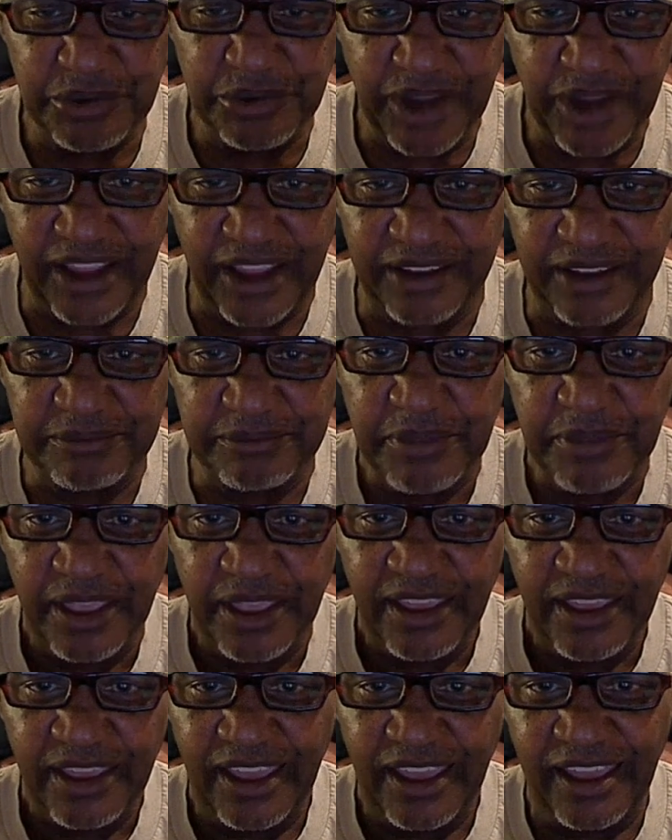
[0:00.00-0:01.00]
the rain.
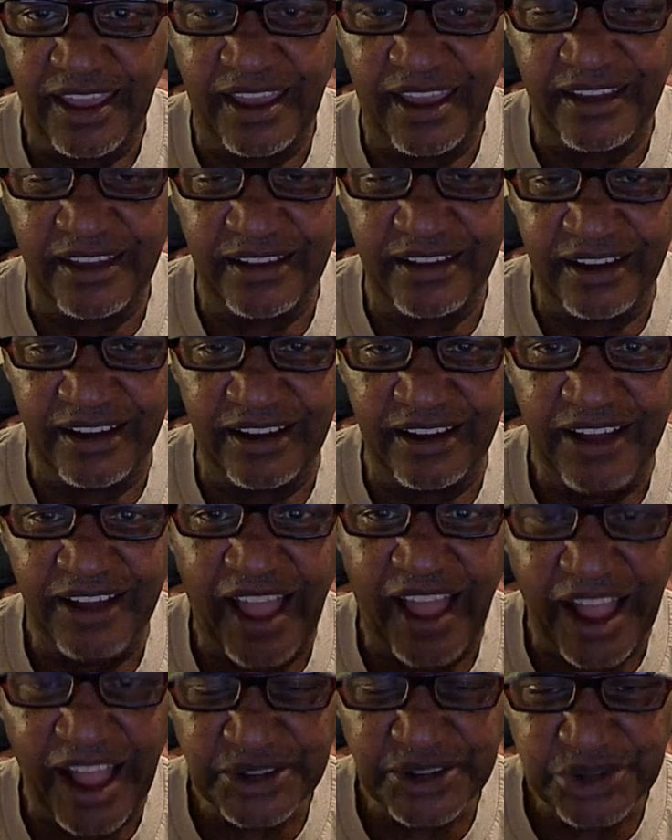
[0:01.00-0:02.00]
And
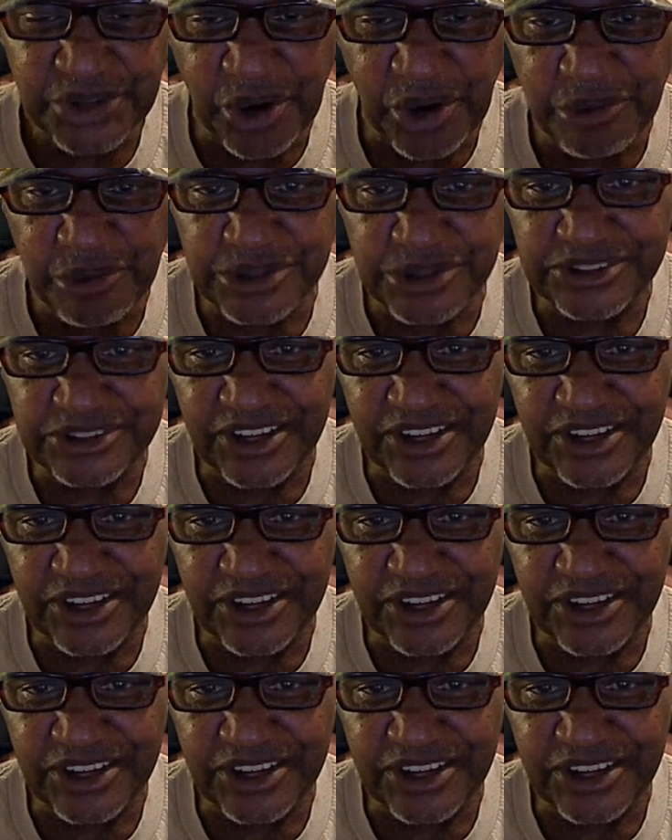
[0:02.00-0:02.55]
October's